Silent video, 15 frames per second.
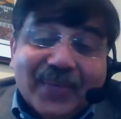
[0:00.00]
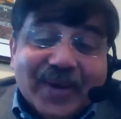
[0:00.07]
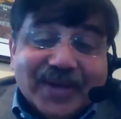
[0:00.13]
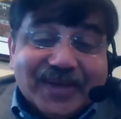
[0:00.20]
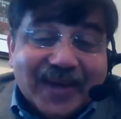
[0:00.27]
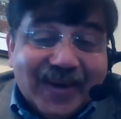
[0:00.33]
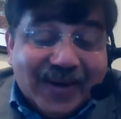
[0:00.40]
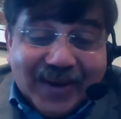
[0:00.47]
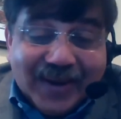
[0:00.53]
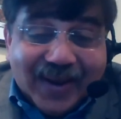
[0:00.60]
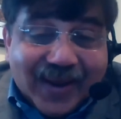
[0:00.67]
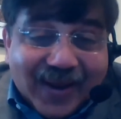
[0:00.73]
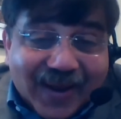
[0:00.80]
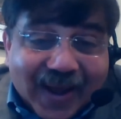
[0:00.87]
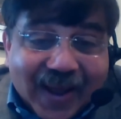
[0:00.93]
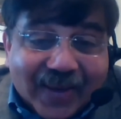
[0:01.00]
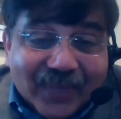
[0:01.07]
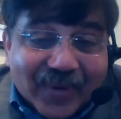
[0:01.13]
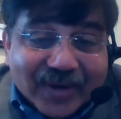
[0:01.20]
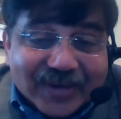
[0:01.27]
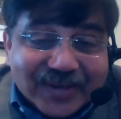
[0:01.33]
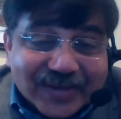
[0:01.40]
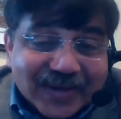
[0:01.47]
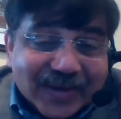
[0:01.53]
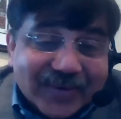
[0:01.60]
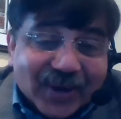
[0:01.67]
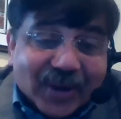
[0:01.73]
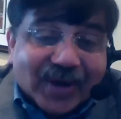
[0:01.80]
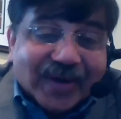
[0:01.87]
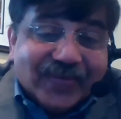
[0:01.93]
wish
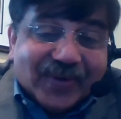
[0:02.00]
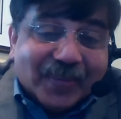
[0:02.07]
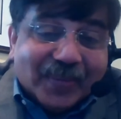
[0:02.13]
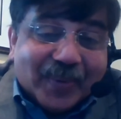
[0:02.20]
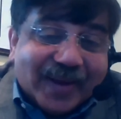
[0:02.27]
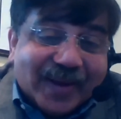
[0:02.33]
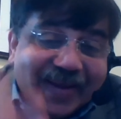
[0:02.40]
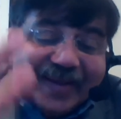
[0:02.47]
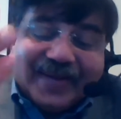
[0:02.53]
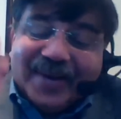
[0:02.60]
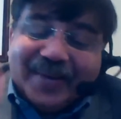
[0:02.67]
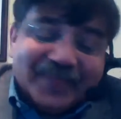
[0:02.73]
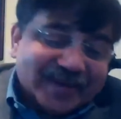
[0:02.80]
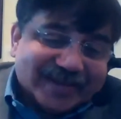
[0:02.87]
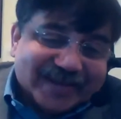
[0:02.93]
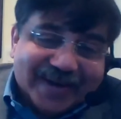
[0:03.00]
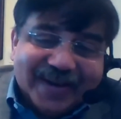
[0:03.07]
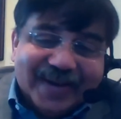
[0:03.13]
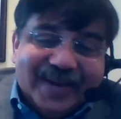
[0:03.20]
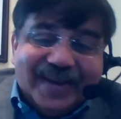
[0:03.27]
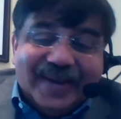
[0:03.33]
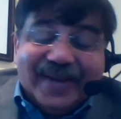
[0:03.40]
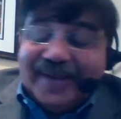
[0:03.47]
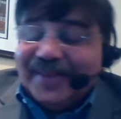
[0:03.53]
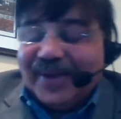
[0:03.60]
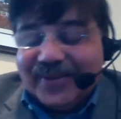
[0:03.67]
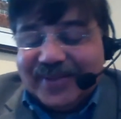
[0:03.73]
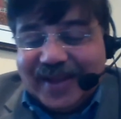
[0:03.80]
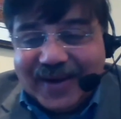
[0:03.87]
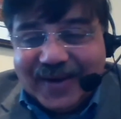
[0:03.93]
Johnny gonna pay. No, I'm just kidding.
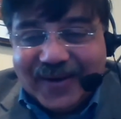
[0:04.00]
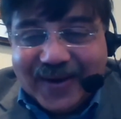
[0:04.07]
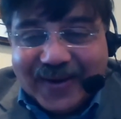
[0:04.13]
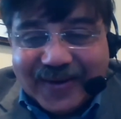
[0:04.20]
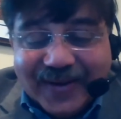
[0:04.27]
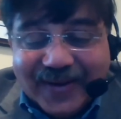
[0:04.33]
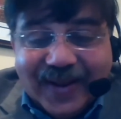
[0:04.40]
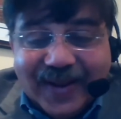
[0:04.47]
No, they're not.